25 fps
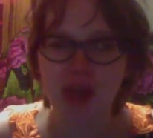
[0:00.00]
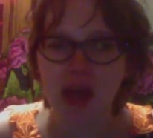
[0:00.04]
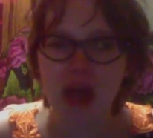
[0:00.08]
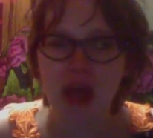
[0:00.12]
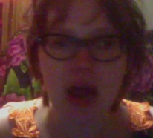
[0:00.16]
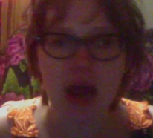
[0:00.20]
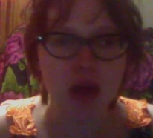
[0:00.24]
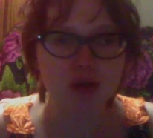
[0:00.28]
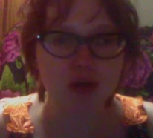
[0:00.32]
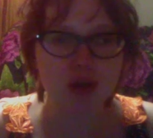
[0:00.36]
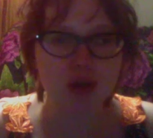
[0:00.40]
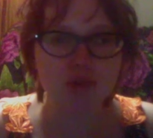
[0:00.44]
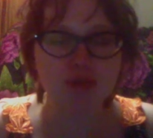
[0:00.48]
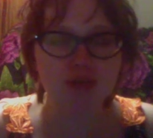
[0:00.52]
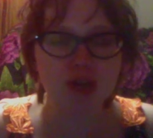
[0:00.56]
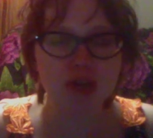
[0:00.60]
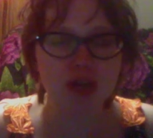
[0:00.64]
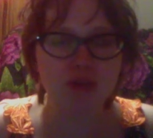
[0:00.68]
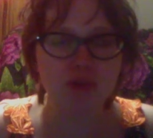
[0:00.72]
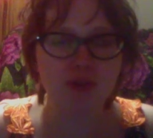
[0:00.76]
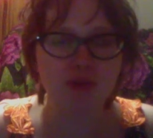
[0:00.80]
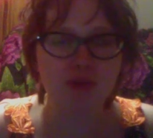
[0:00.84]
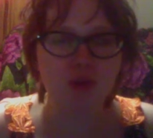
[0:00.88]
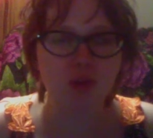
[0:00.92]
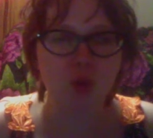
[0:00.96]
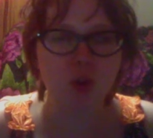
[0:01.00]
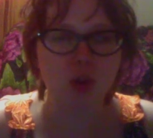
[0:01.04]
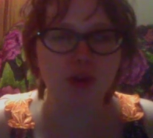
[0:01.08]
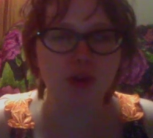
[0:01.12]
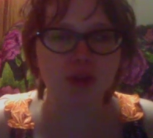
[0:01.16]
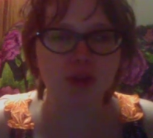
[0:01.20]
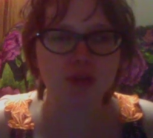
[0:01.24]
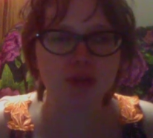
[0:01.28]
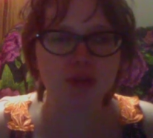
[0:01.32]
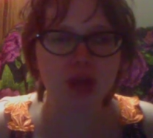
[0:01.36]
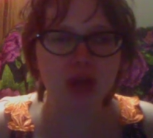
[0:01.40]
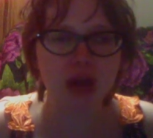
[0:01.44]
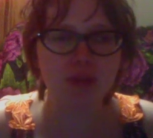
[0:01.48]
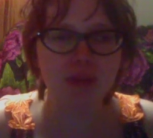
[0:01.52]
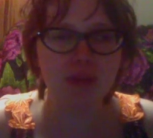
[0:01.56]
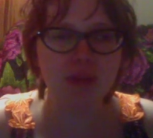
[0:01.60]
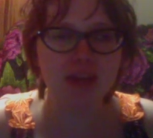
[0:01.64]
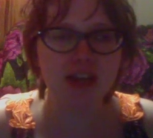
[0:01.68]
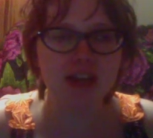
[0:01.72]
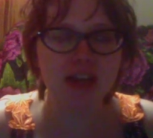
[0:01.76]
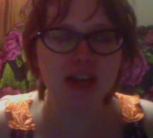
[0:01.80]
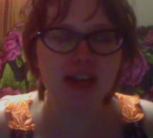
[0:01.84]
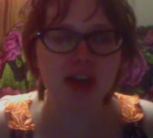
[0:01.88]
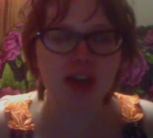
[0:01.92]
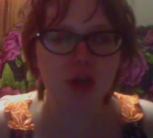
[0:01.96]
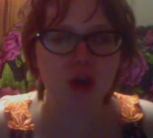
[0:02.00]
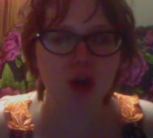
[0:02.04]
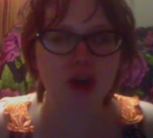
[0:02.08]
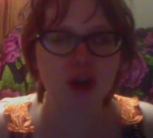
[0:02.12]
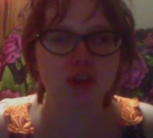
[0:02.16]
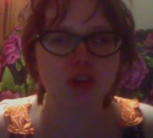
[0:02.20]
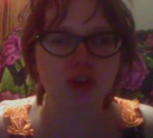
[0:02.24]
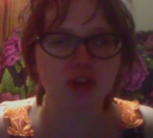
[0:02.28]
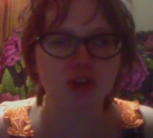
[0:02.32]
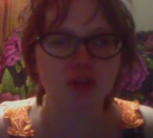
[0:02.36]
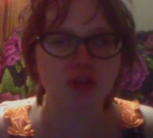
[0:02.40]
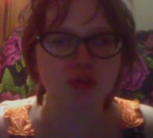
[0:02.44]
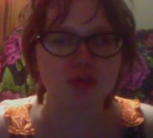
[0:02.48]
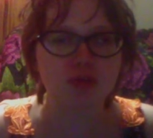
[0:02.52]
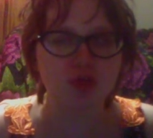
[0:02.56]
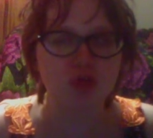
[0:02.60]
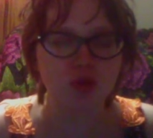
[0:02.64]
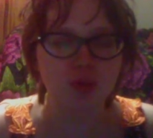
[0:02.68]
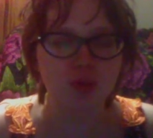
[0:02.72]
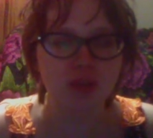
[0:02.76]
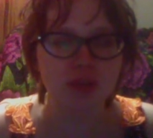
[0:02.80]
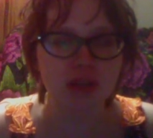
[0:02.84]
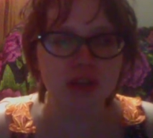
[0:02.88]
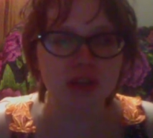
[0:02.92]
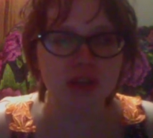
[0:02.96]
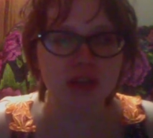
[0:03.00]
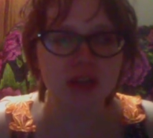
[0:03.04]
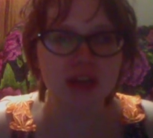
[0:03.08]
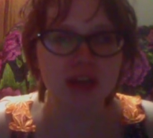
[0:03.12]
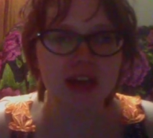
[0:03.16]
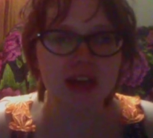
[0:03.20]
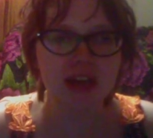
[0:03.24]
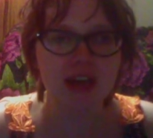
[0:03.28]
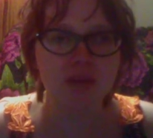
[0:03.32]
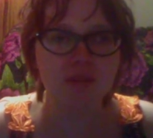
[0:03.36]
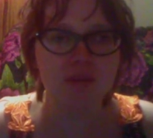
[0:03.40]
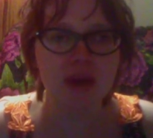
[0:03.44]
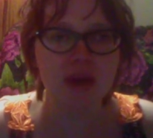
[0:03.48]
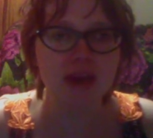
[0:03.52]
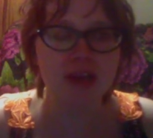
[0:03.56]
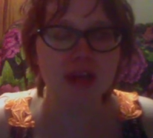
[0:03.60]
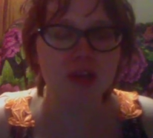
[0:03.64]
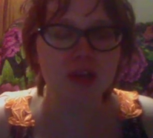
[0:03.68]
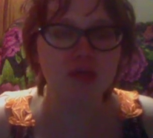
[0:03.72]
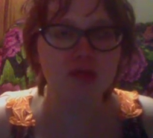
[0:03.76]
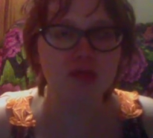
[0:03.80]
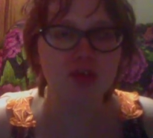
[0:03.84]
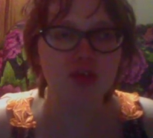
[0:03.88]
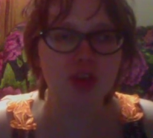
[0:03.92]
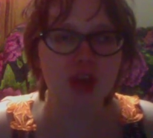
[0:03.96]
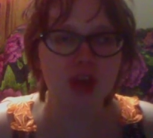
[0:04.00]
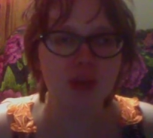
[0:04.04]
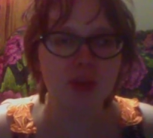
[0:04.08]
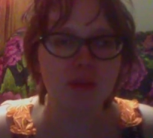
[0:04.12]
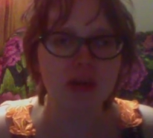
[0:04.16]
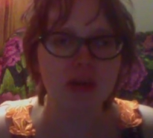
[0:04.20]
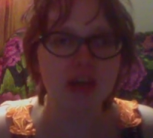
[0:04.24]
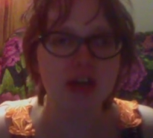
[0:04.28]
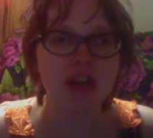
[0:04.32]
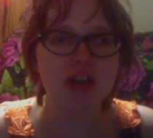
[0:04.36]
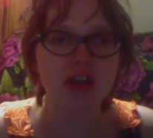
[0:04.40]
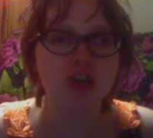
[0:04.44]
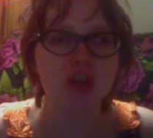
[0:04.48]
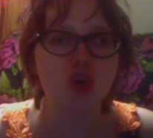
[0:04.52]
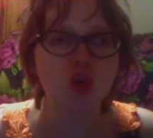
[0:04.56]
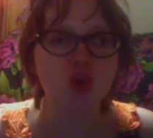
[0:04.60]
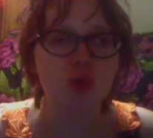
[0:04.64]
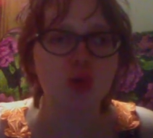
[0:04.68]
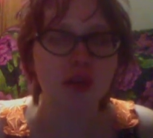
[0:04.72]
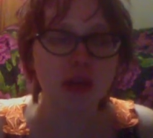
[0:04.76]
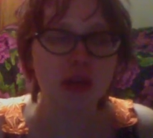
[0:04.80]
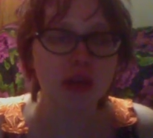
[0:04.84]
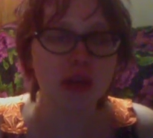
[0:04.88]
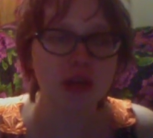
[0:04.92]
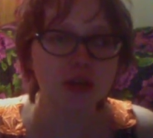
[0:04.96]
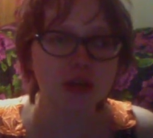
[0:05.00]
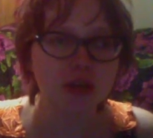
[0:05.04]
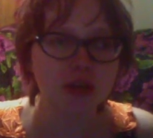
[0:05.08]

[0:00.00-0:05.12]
as I've said before, does not make a character stupid, it makes them human.